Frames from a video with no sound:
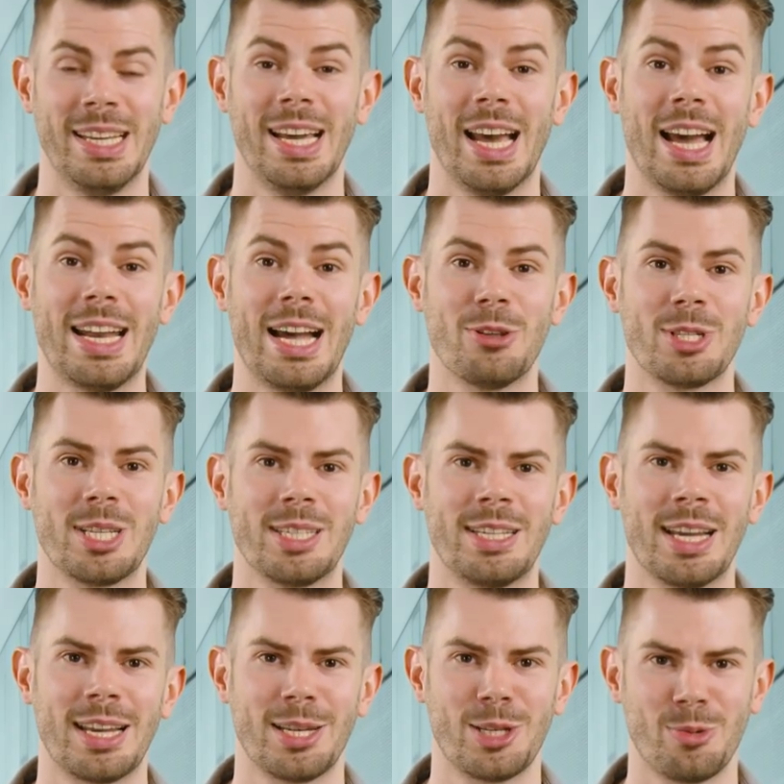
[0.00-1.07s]
announced at
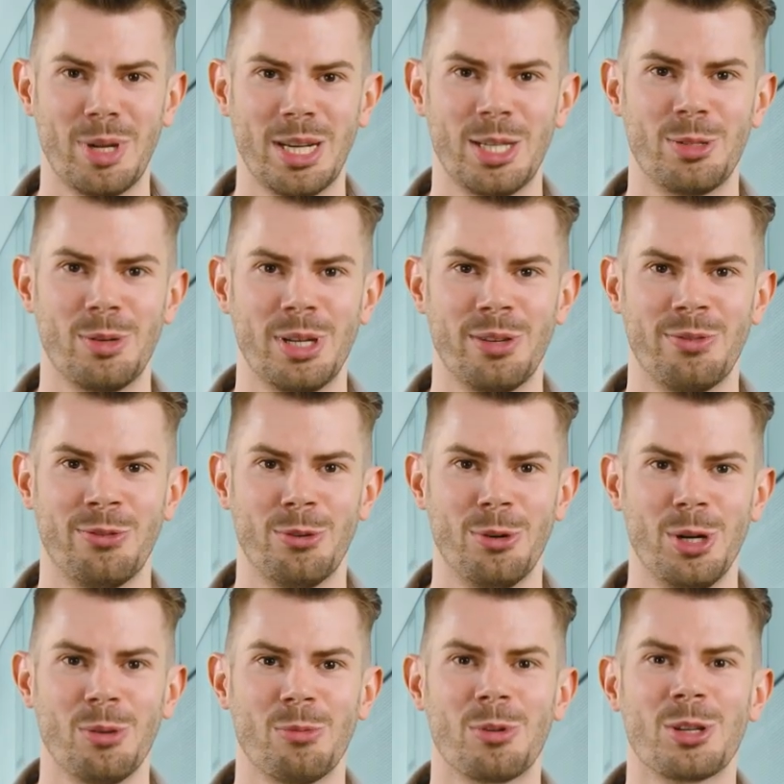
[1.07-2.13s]
TechEd
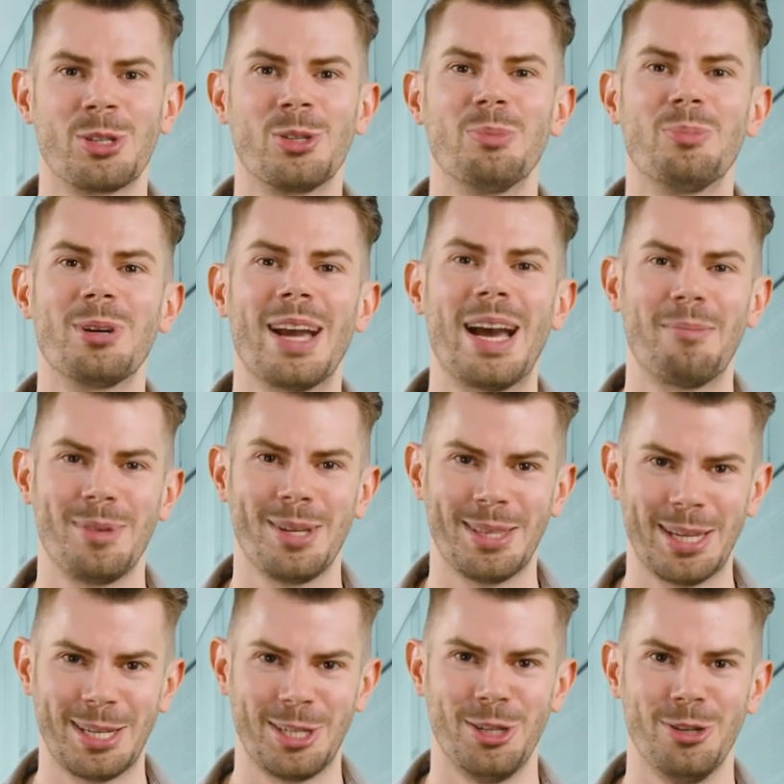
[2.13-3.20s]
2024, we're super happy
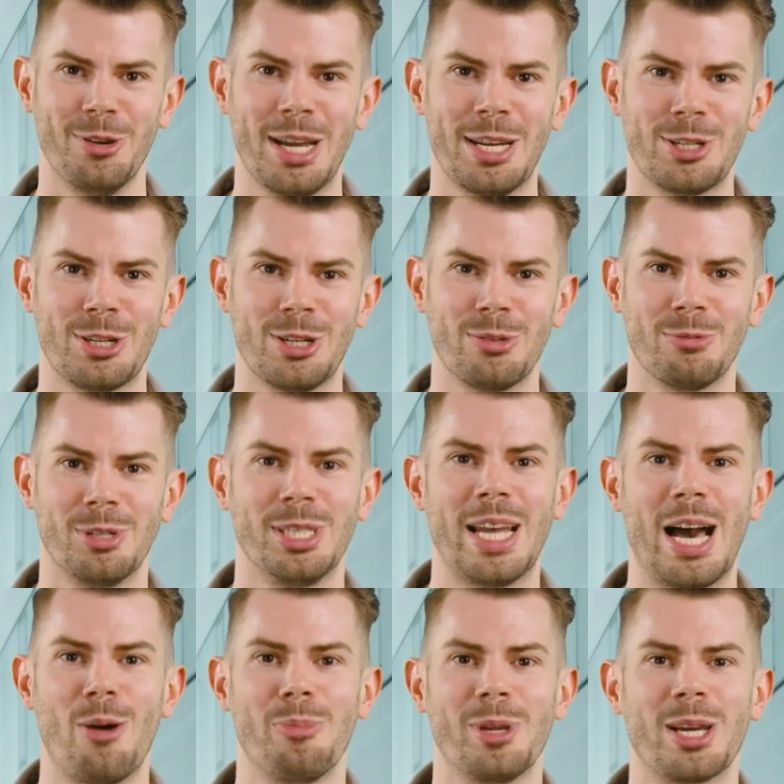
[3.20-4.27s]
that the new engine will
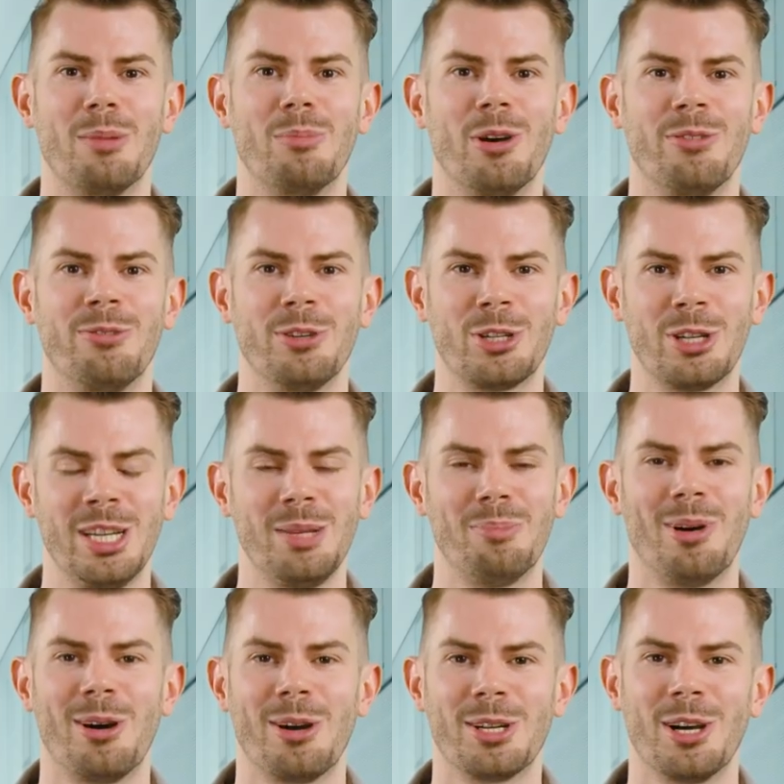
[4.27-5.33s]
now become officially
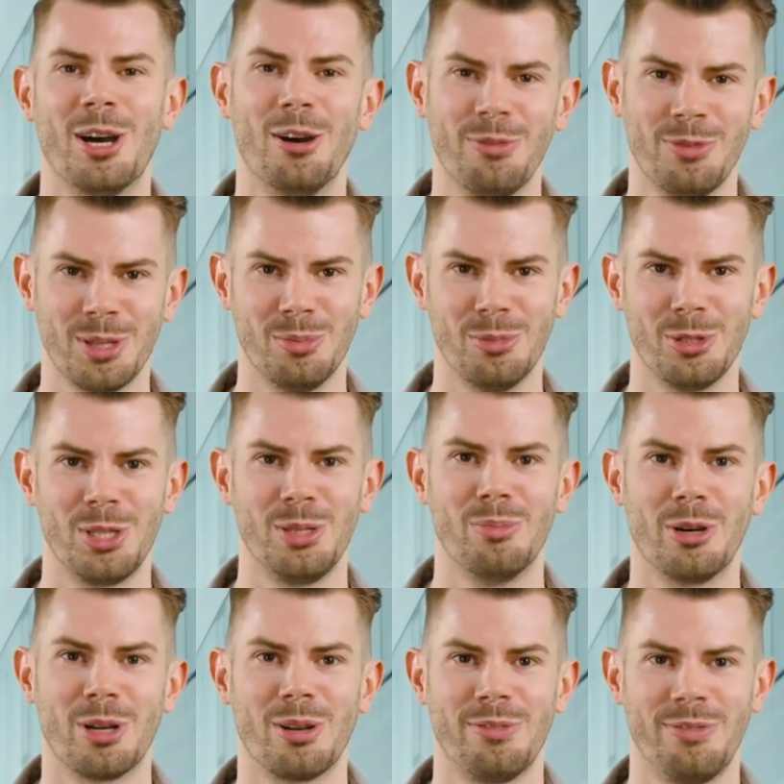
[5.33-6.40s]
part of the
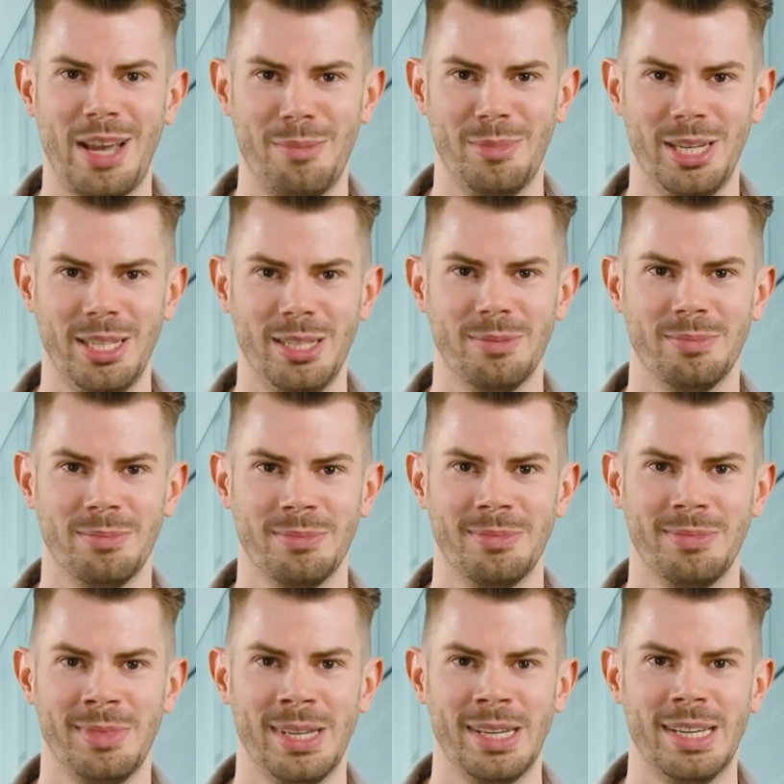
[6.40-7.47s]
multimodal family.
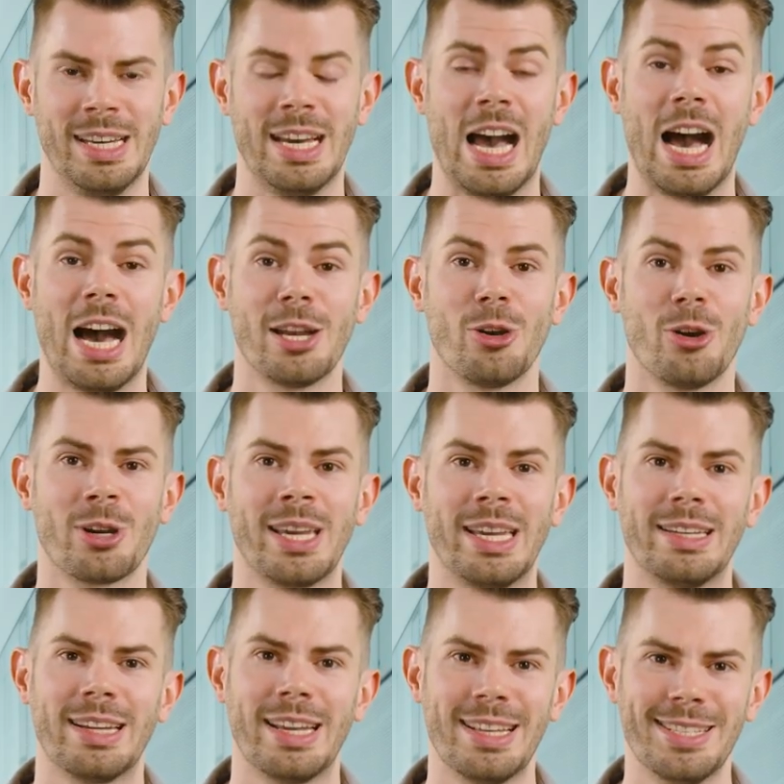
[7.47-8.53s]
Unlock
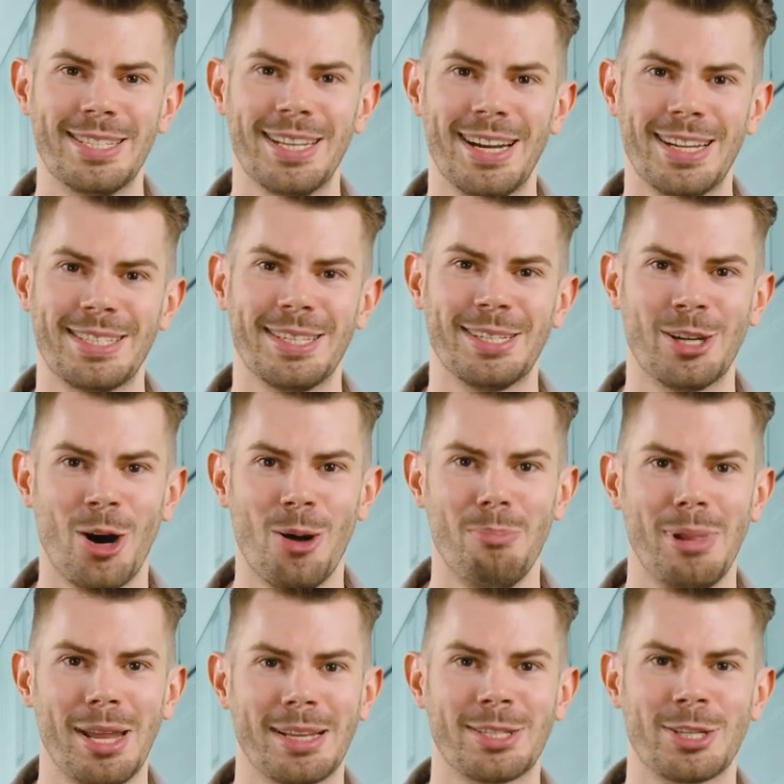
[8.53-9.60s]
hidden insights in
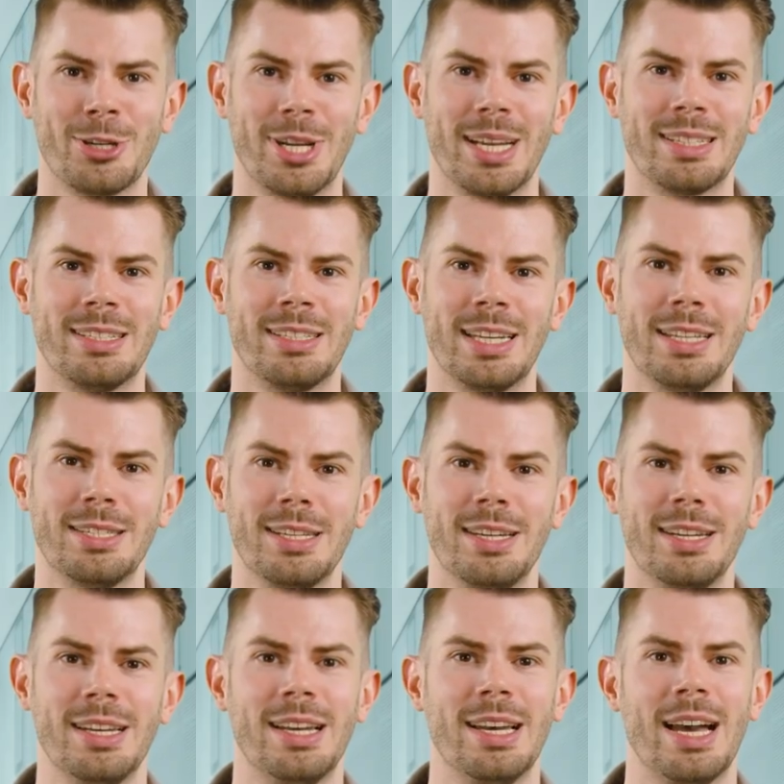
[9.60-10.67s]
complex connected data
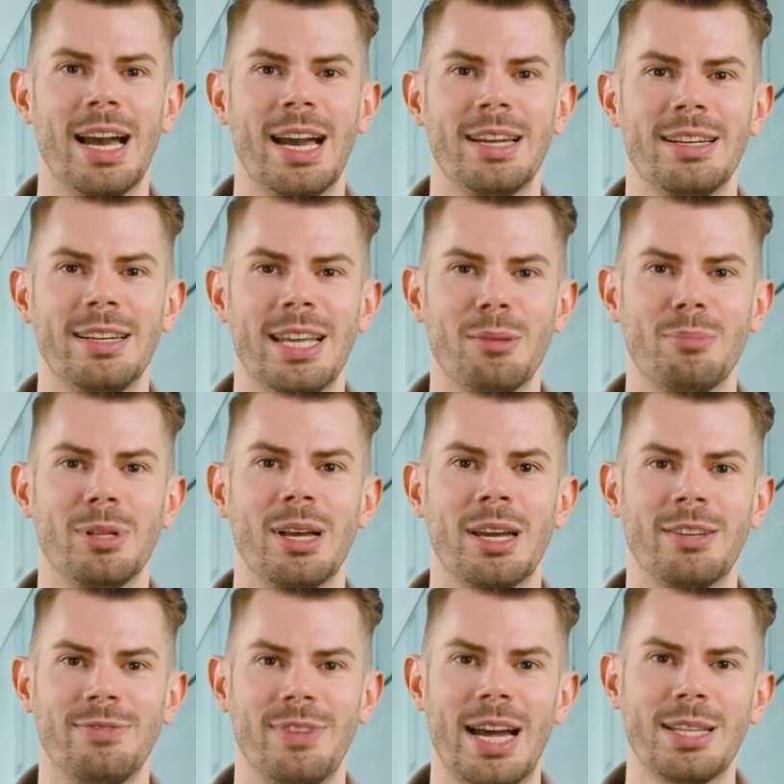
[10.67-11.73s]
and enable
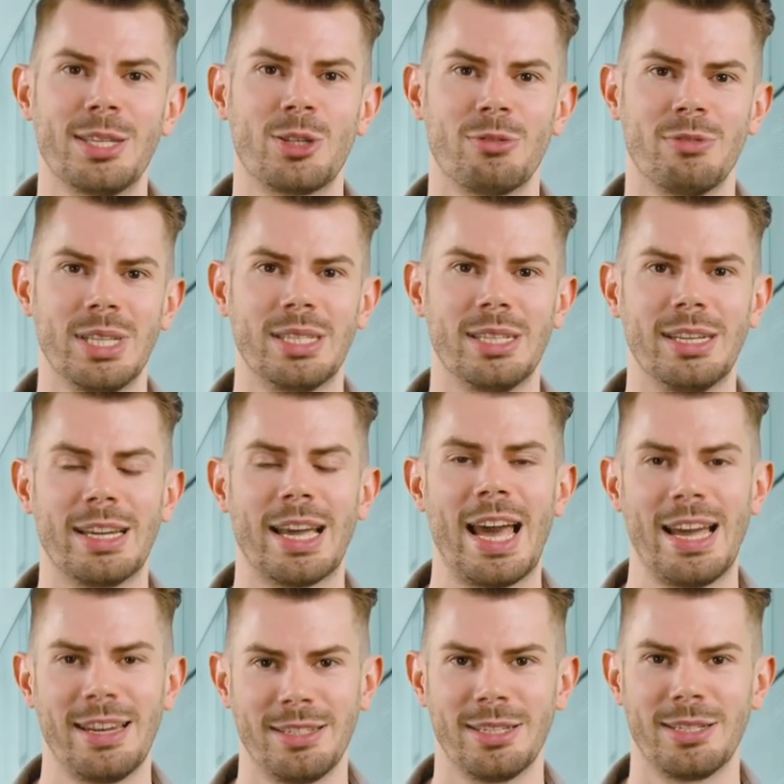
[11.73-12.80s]
advanced reasoning
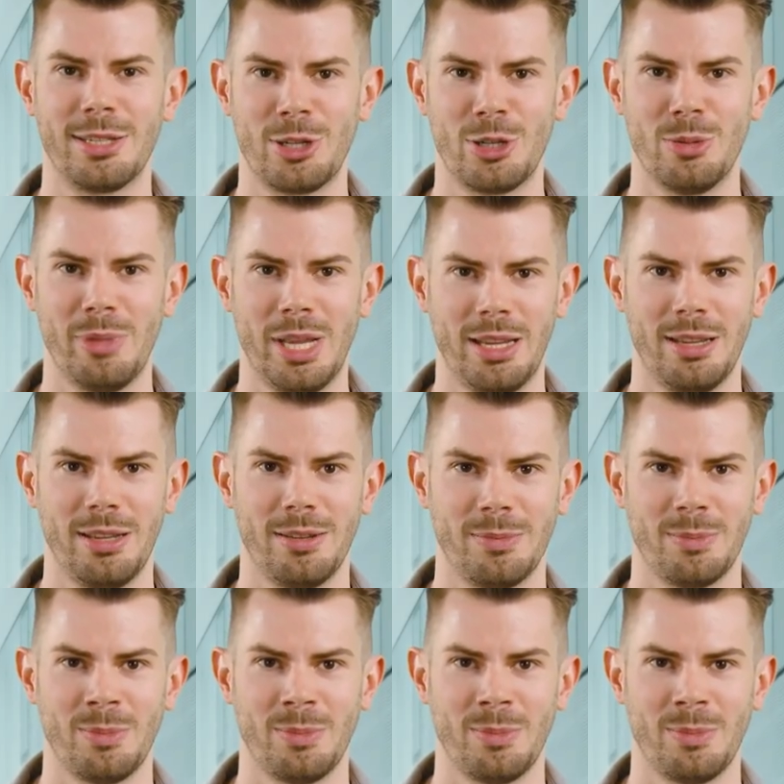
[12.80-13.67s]
and decision making.